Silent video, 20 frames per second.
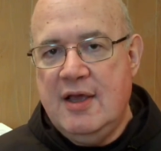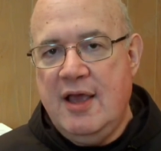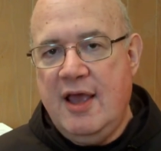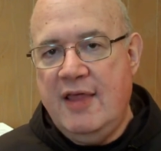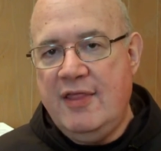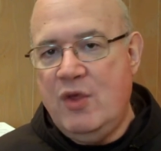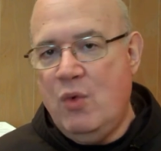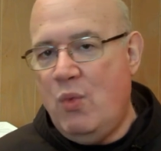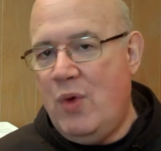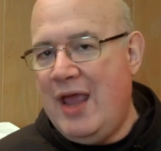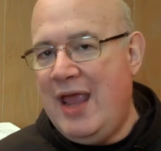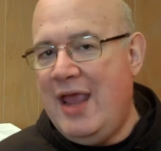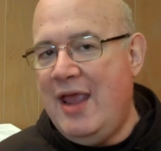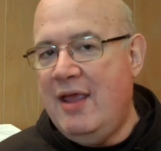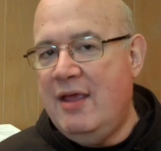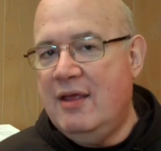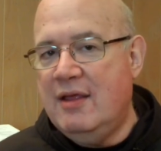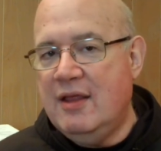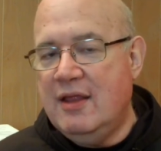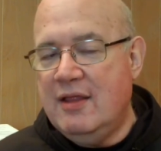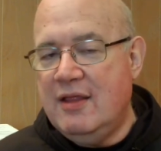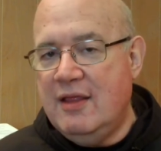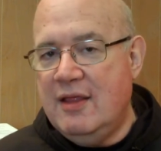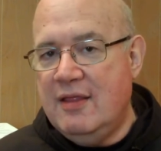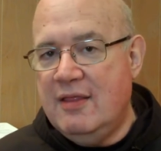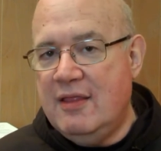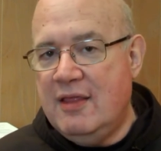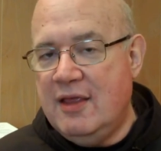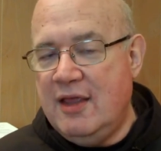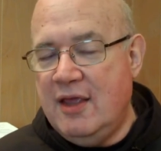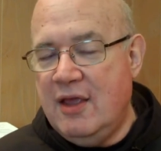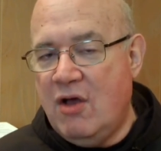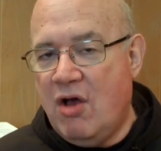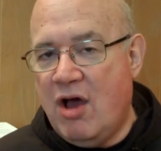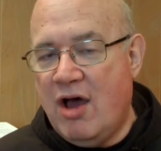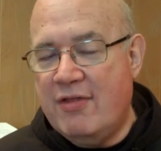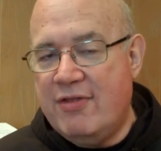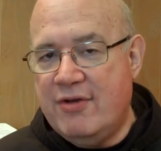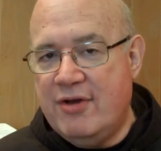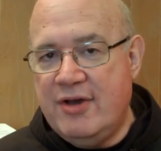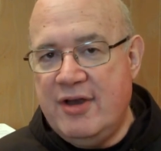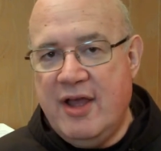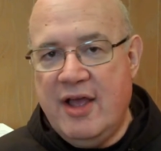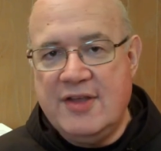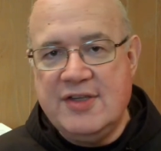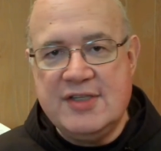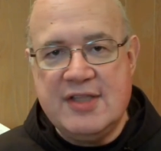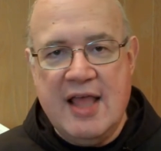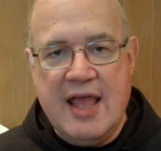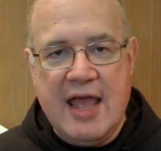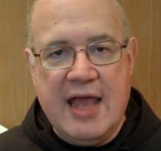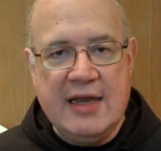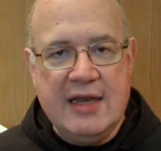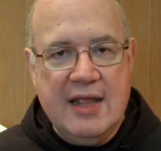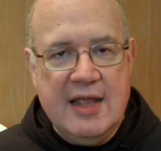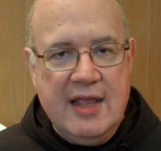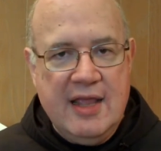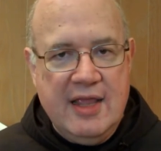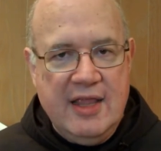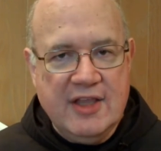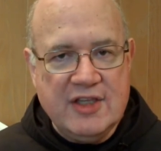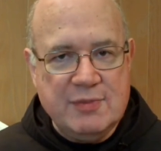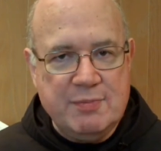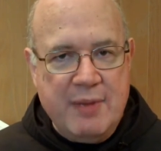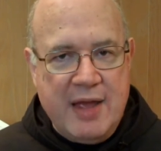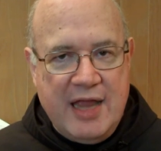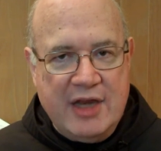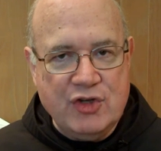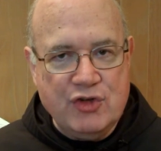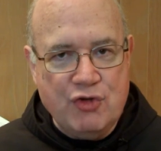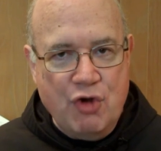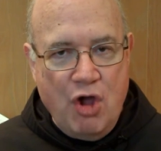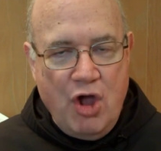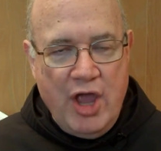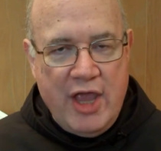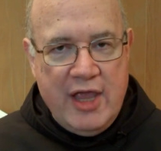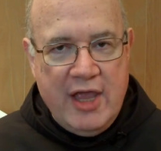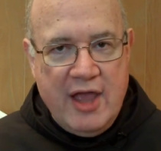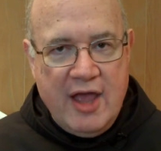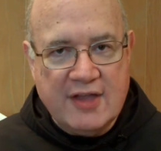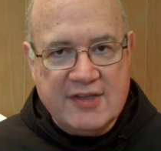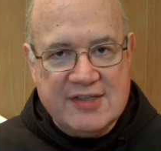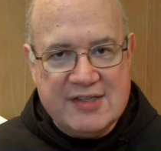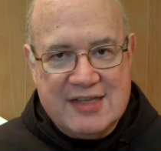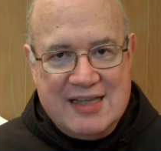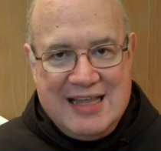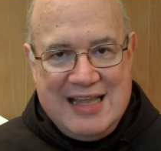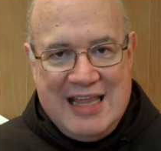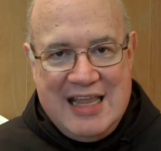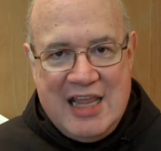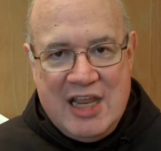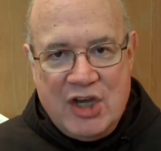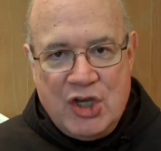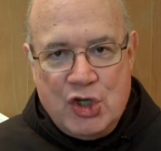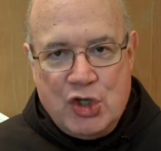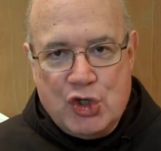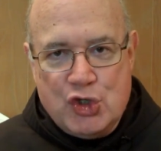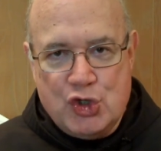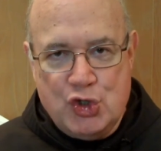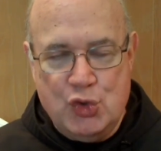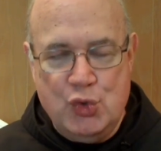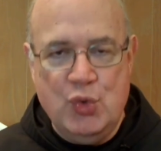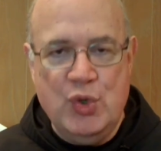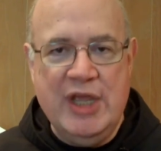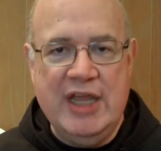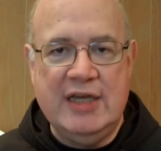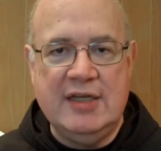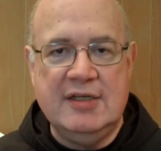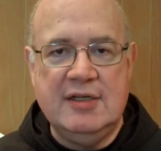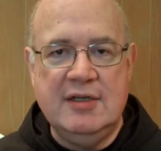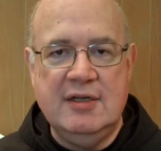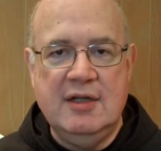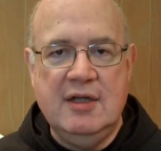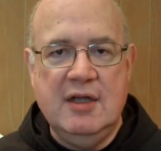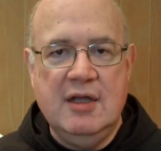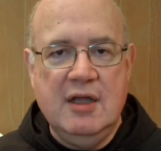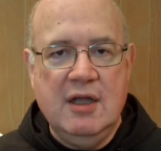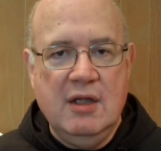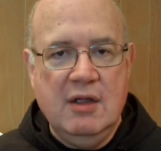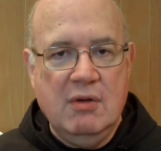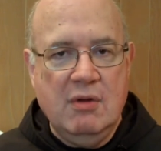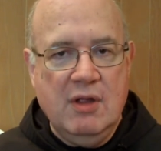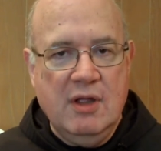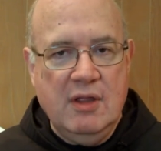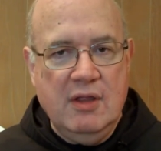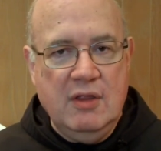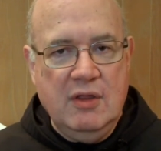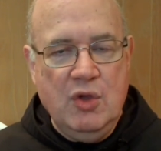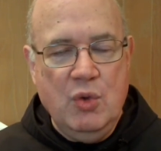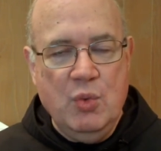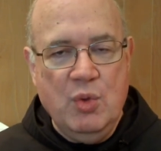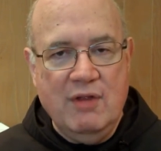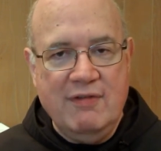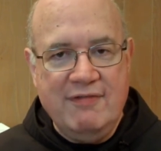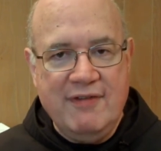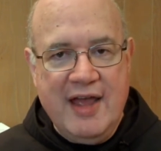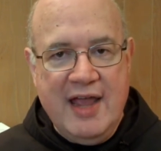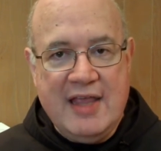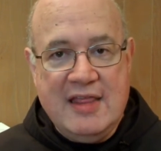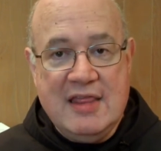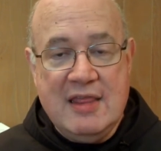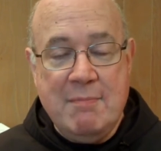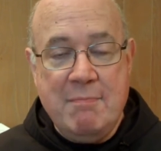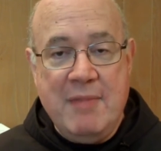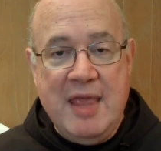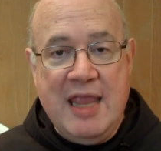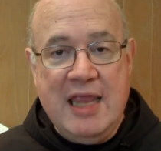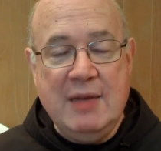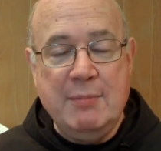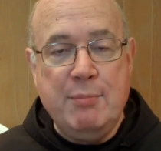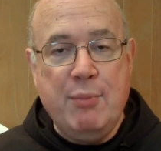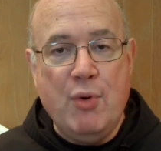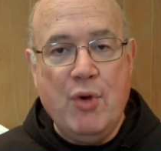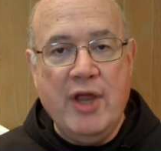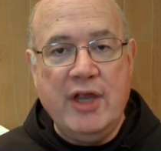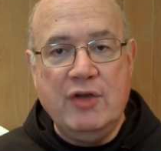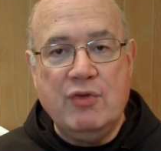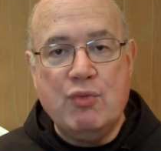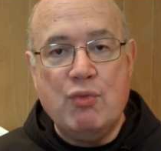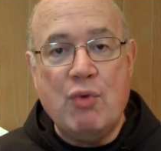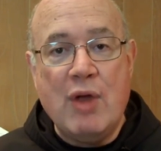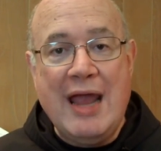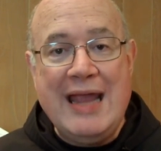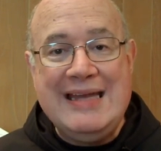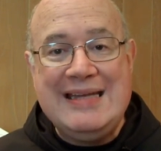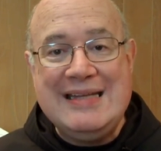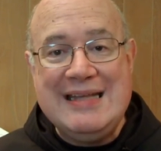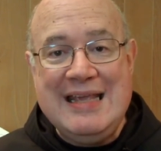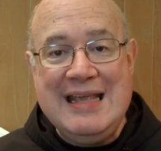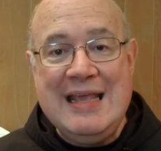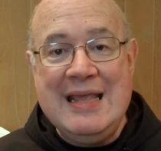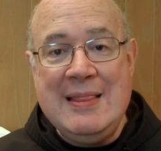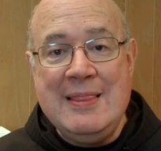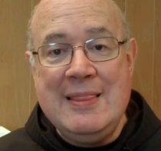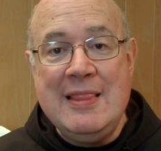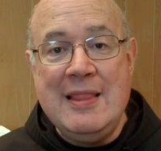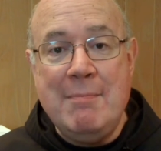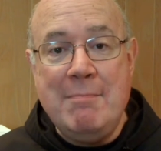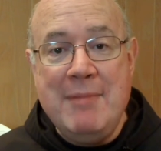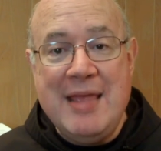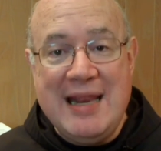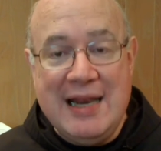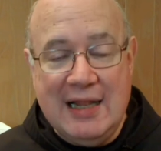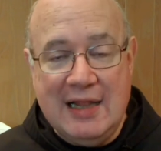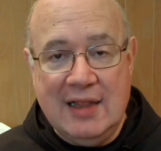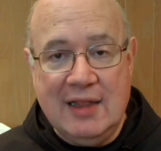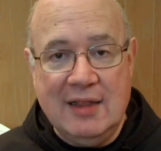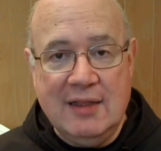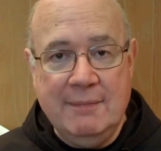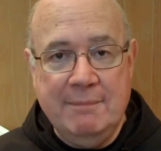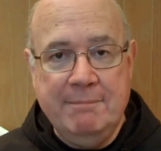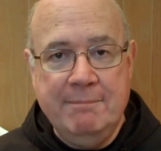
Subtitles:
And the way the author does that is by drawing us into it. You will find the main point right in the middle.